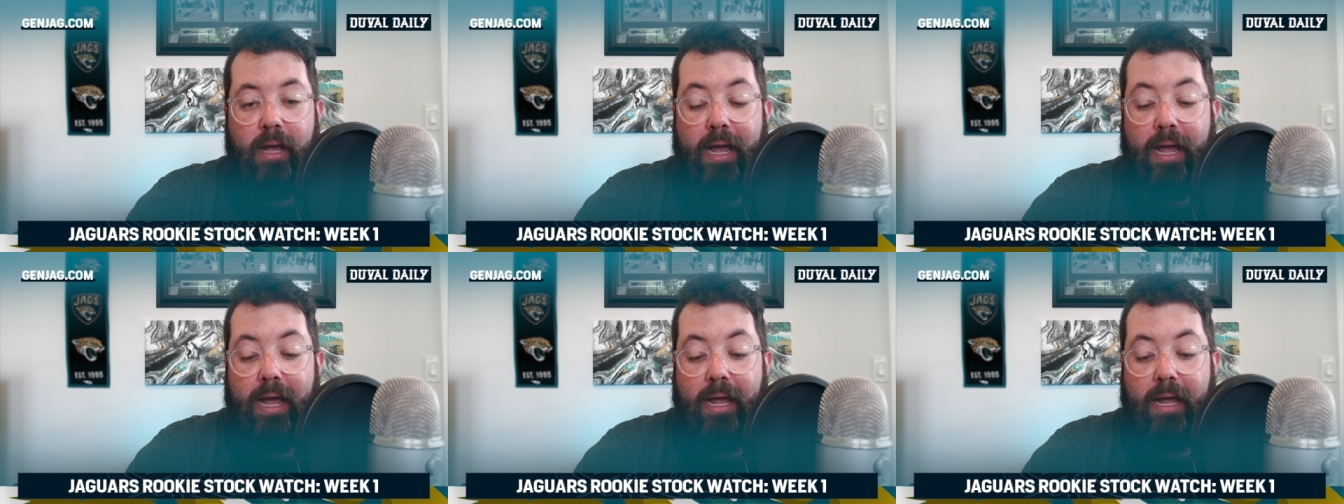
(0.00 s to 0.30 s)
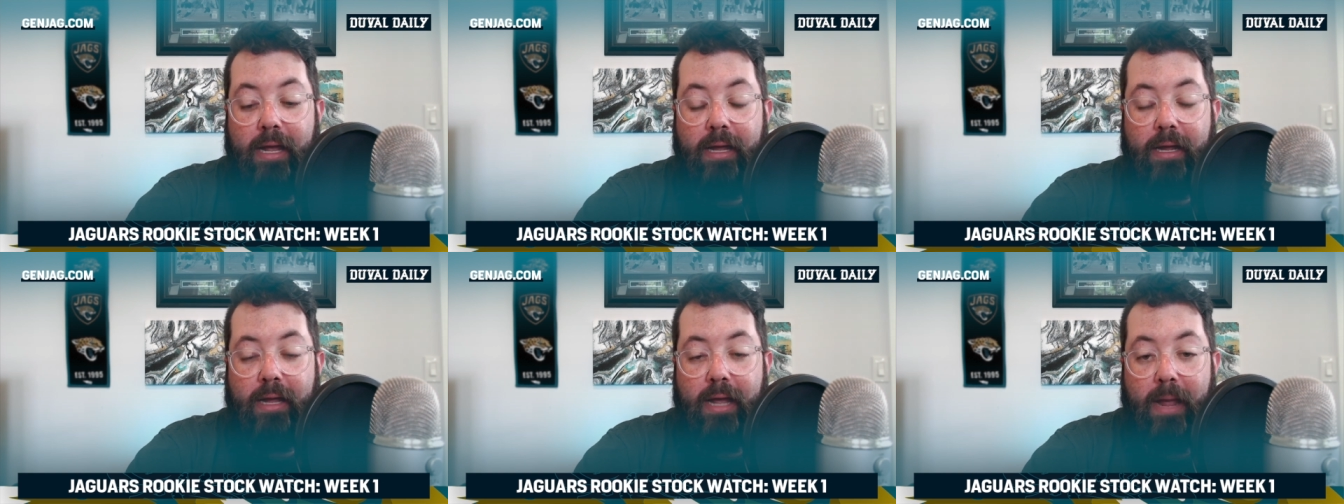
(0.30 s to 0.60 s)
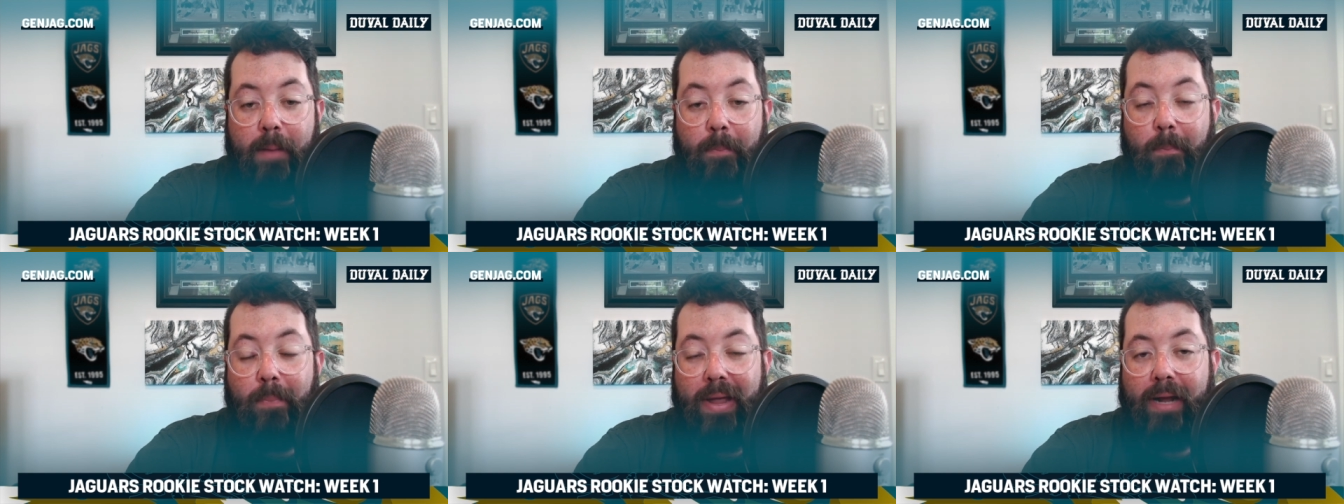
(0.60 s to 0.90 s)

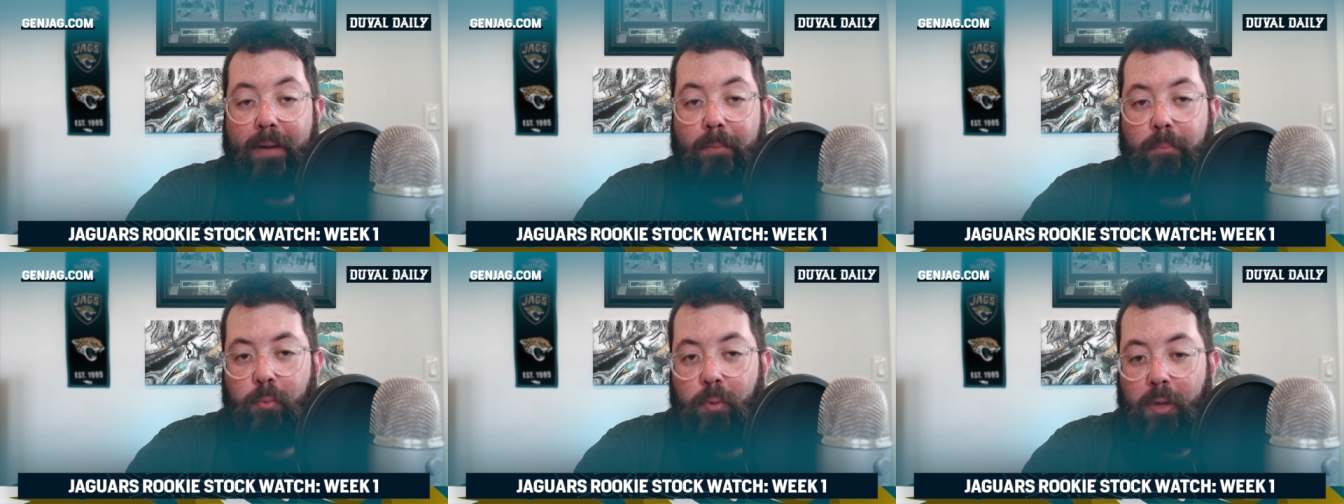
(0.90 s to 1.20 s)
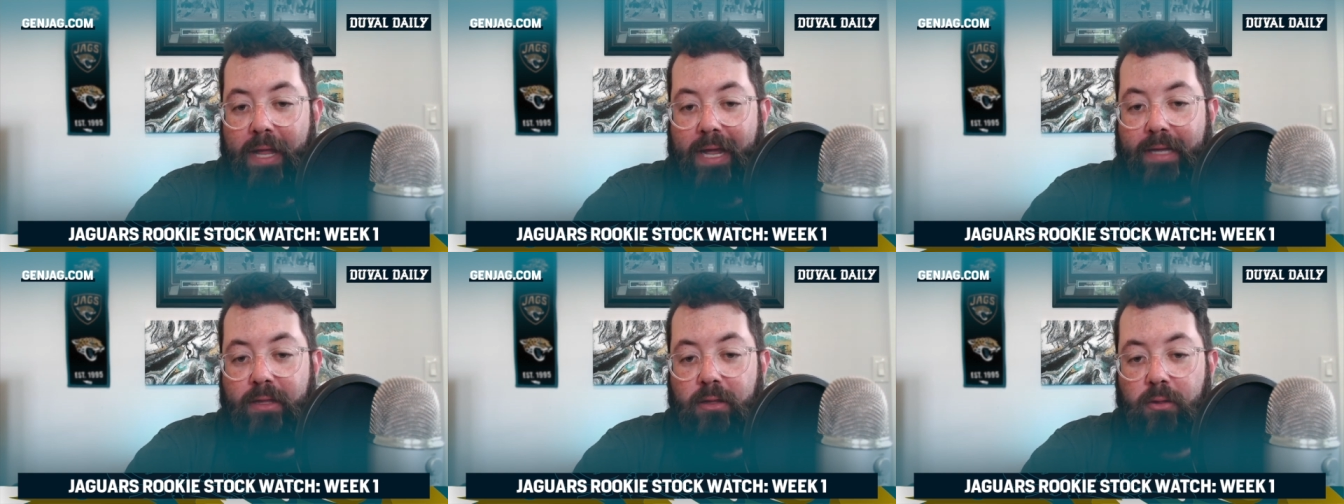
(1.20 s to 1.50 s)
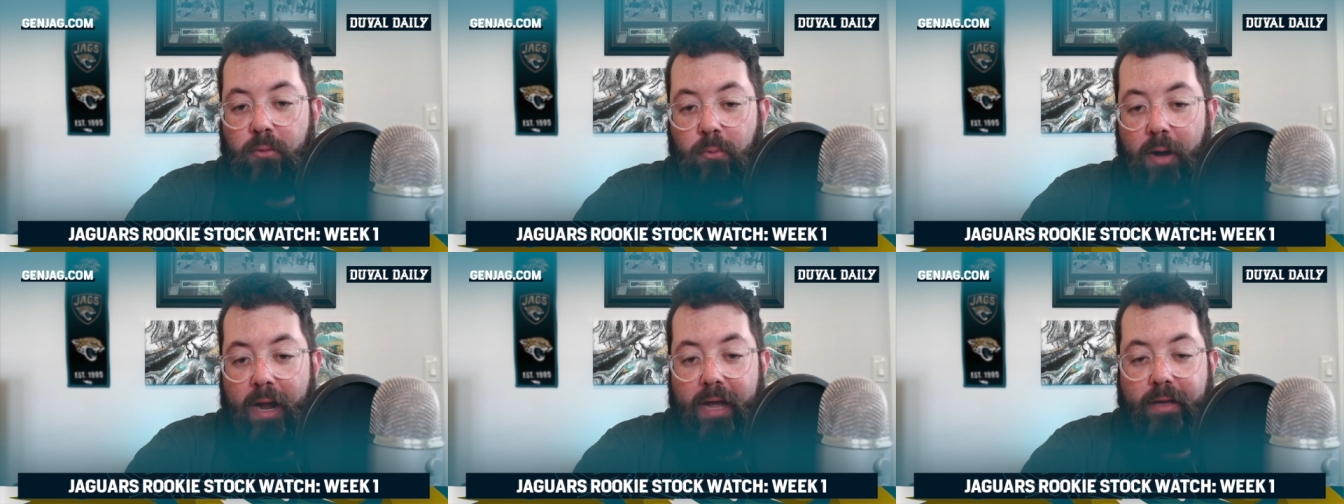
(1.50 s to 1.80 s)
a, a big play
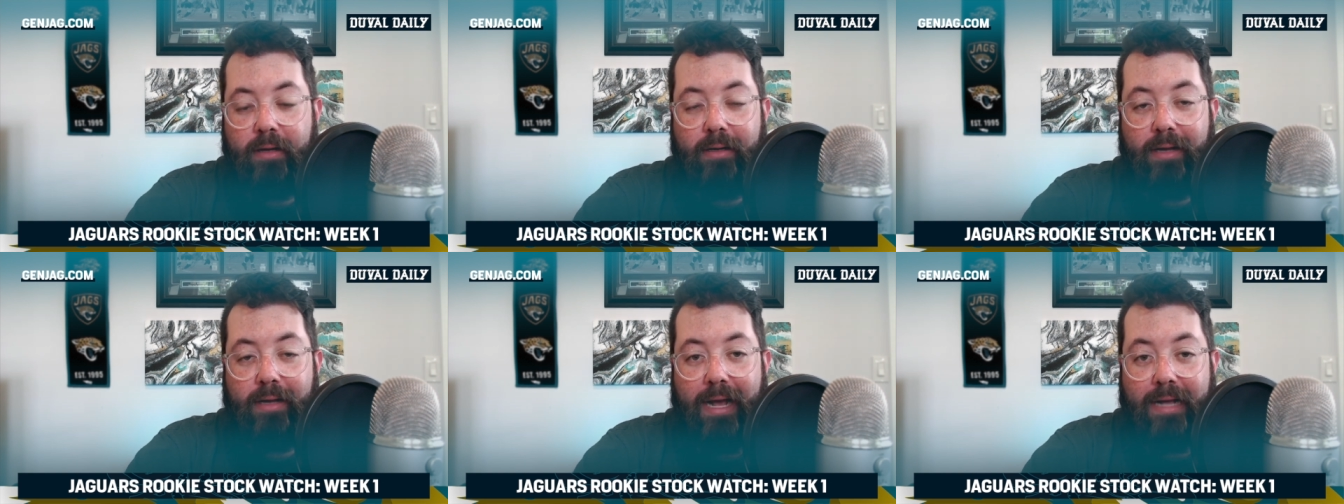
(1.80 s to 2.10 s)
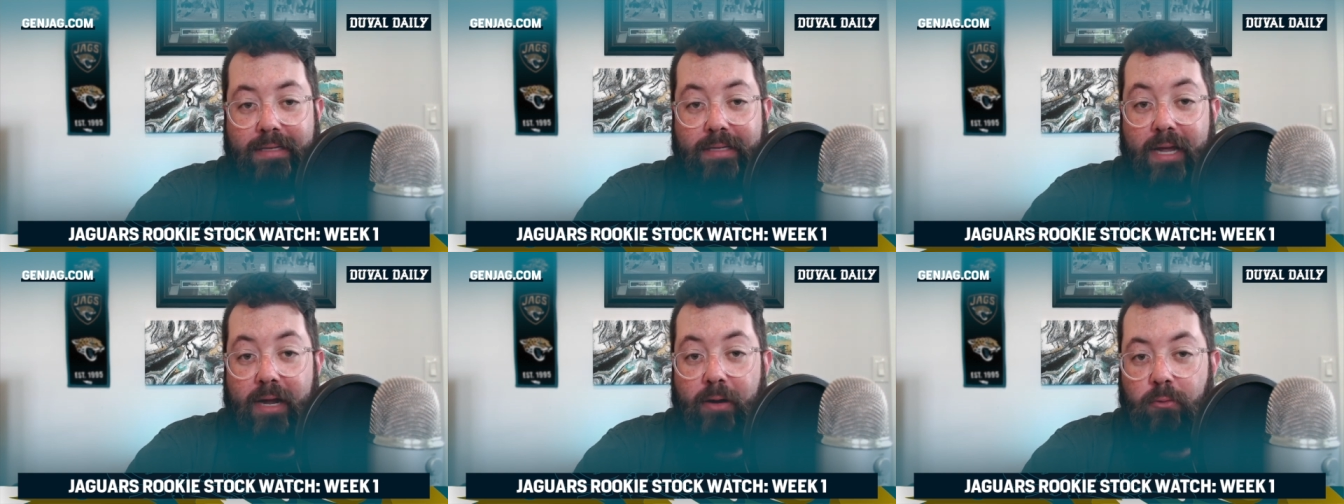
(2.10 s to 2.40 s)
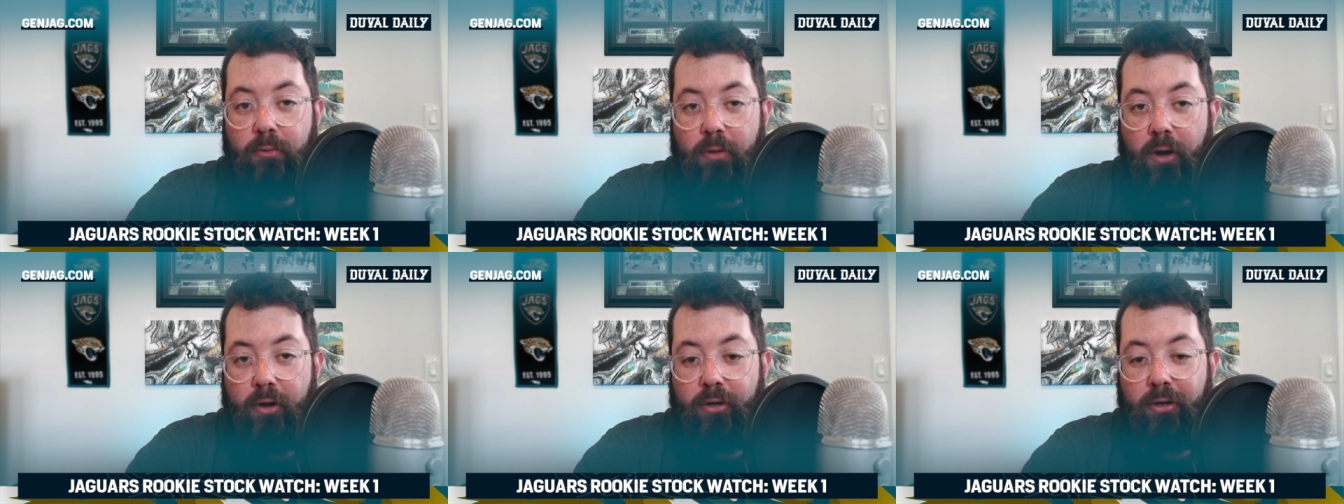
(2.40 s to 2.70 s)
threat as a
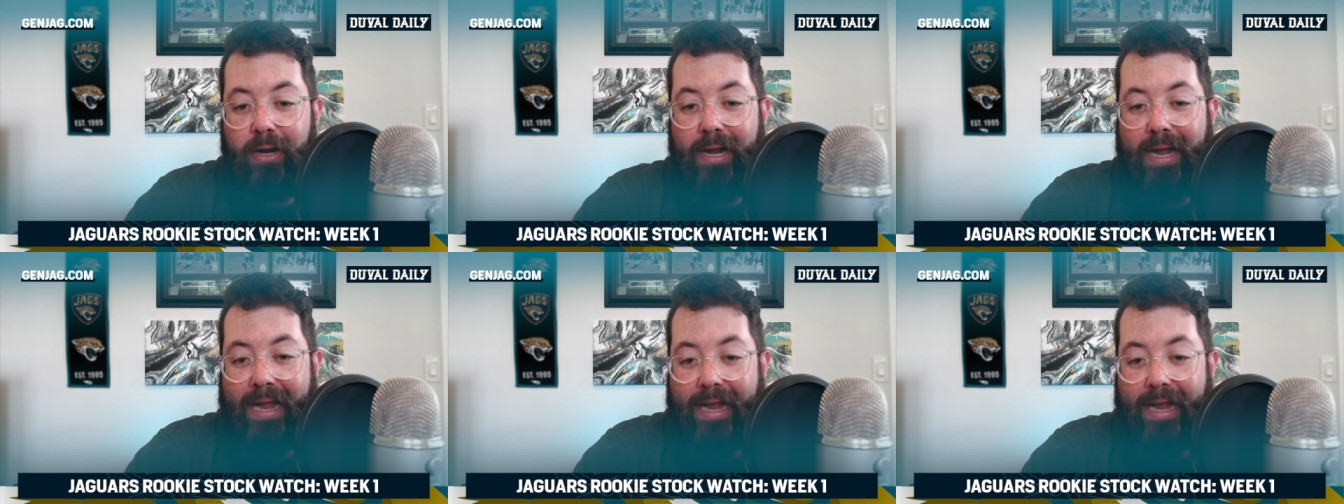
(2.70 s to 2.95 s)
runner